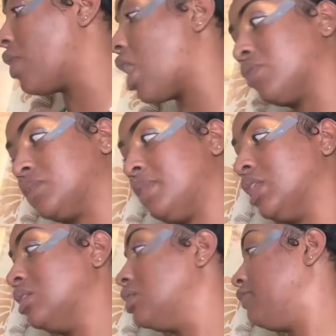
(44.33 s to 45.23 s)
always
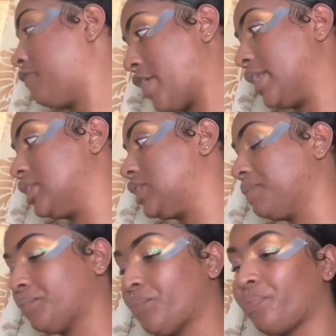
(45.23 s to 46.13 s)
been
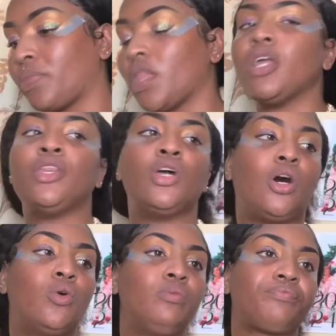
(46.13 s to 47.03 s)
friends.
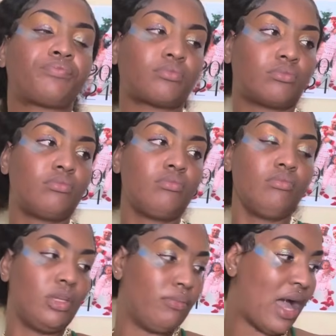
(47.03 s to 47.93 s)
Now,
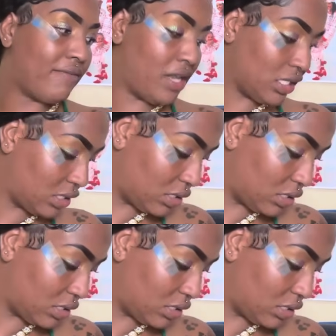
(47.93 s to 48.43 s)
I have this